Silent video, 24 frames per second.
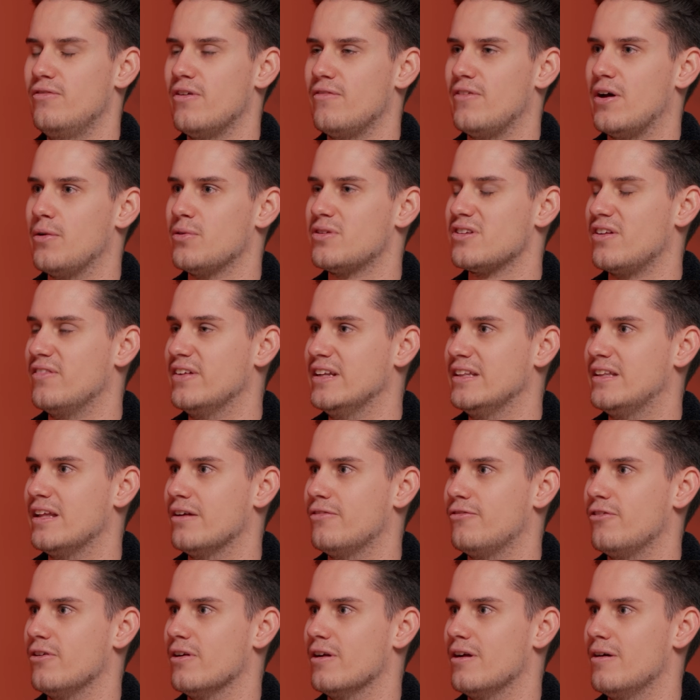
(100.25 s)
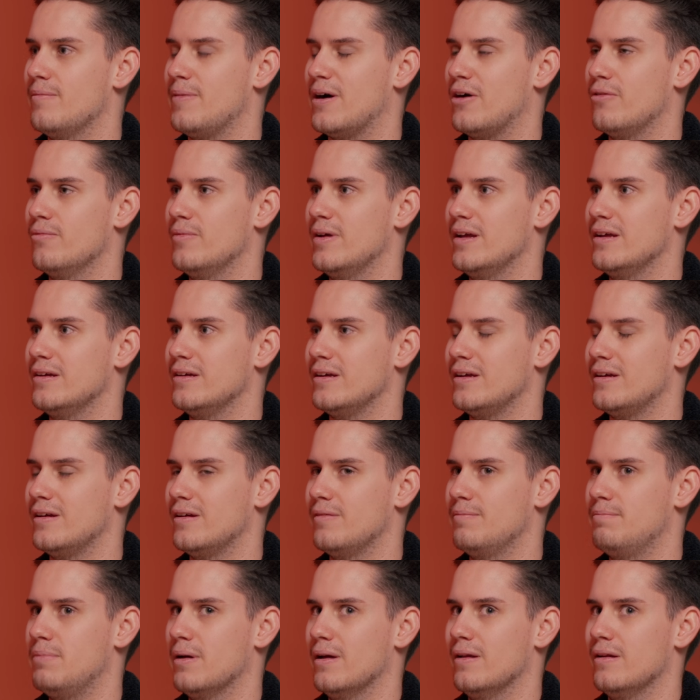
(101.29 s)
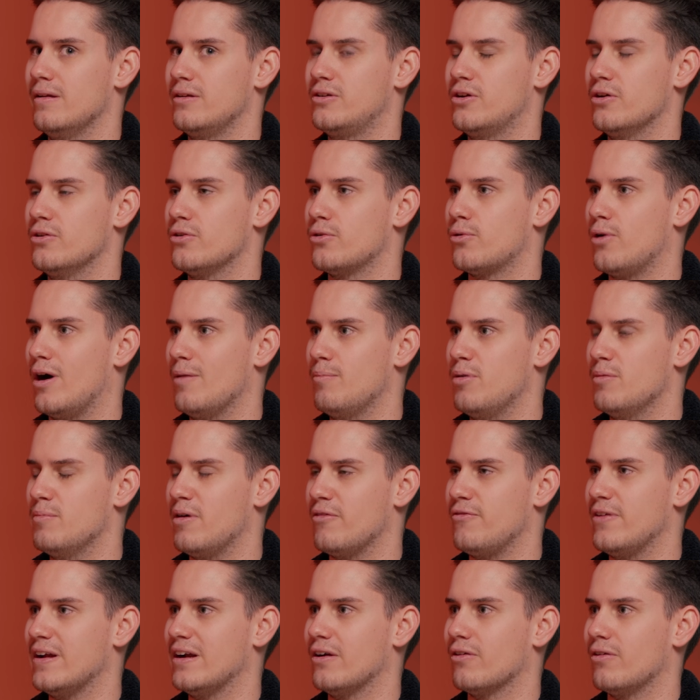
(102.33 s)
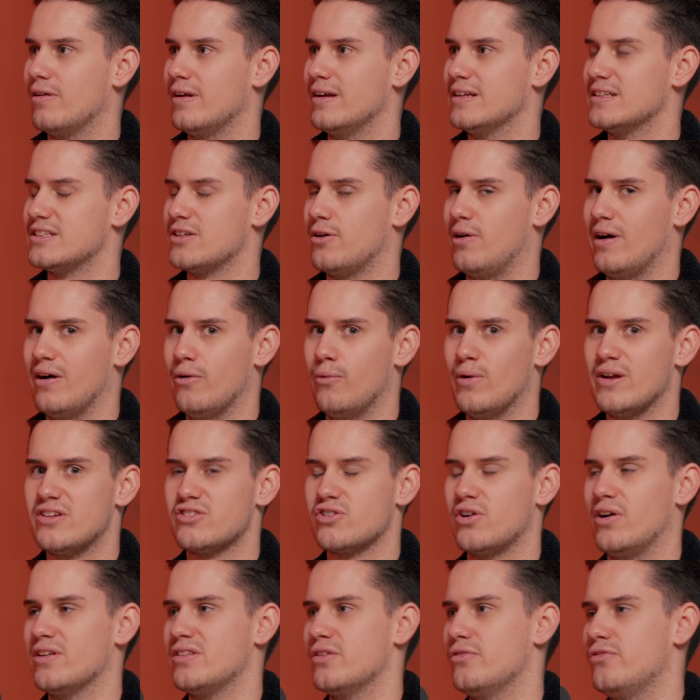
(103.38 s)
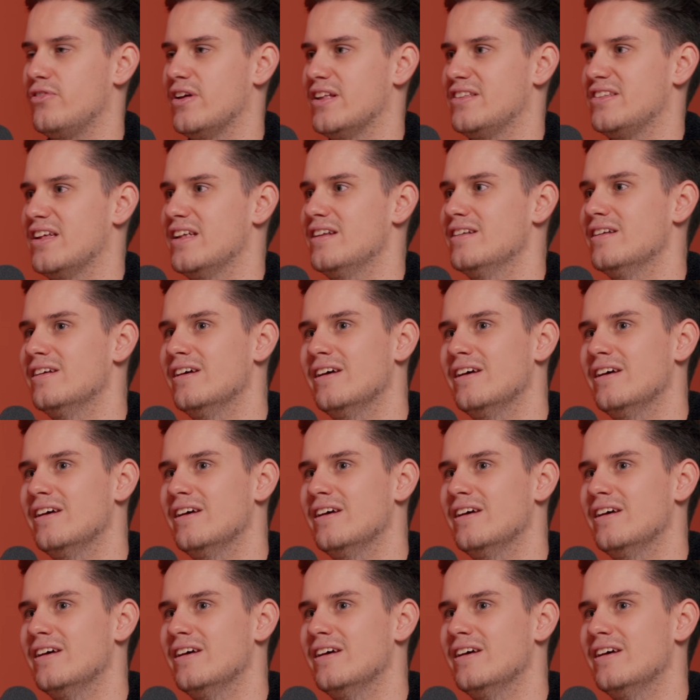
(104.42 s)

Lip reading: that there was something different about me, but couldn't quite put my finger on it. So I always tried to fit in.